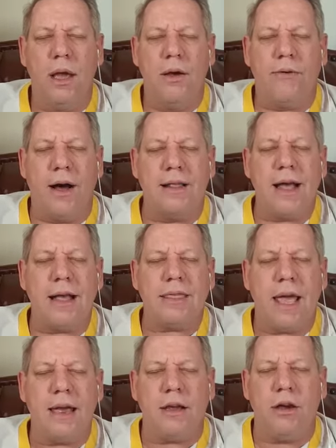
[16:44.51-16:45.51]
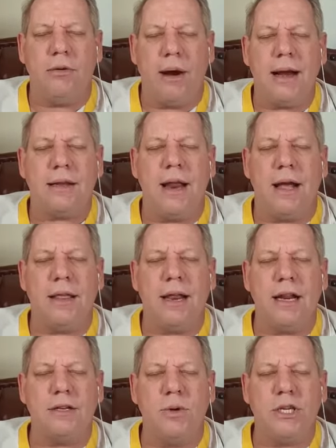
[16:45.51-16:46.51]
Father, I thank you right now that
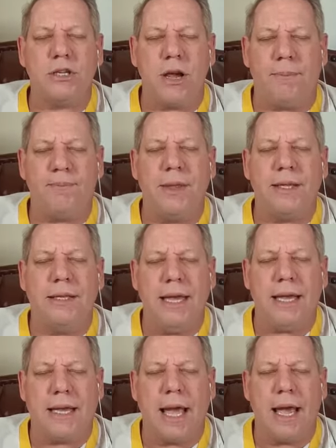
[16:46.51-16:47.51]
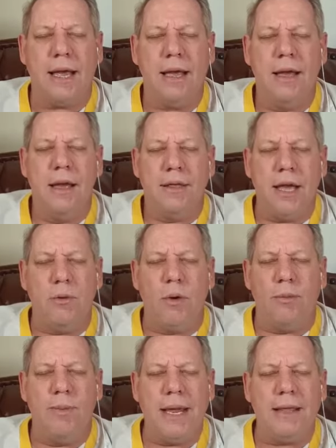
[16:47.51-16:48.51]
as we stop the decay, there
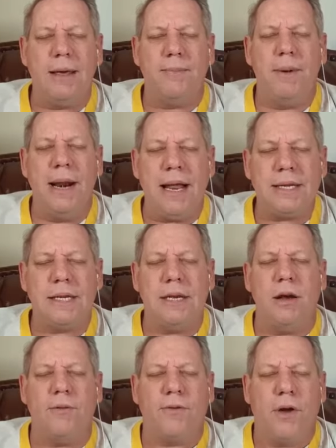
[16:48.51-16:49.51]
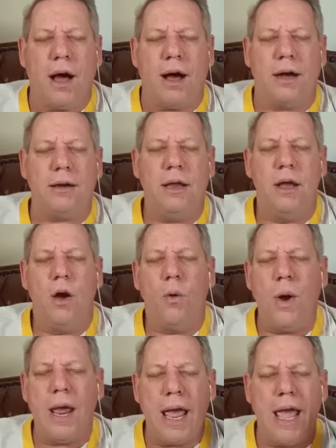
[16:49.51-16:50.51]
will be the blessing of God
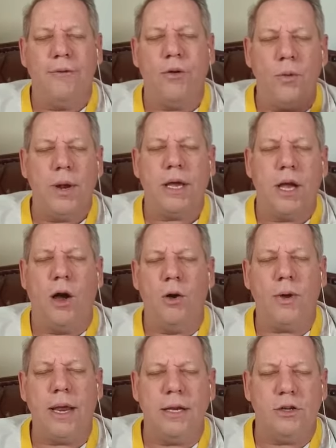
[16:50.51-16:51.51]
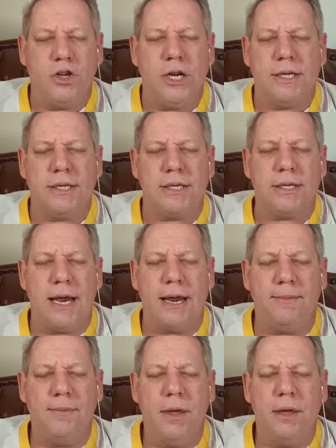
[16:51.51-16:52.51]
wherever we go in Jesus'
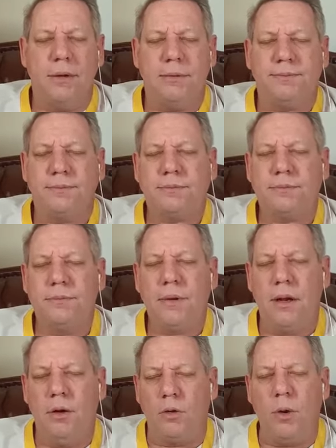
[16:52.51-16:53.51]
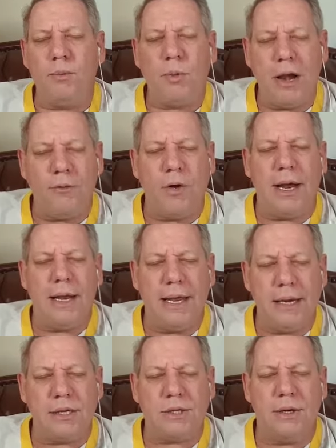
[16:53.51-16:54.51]
name. Lord, we pray for our
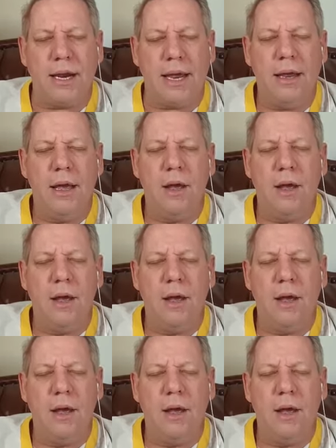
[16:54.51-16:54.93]
leaders today.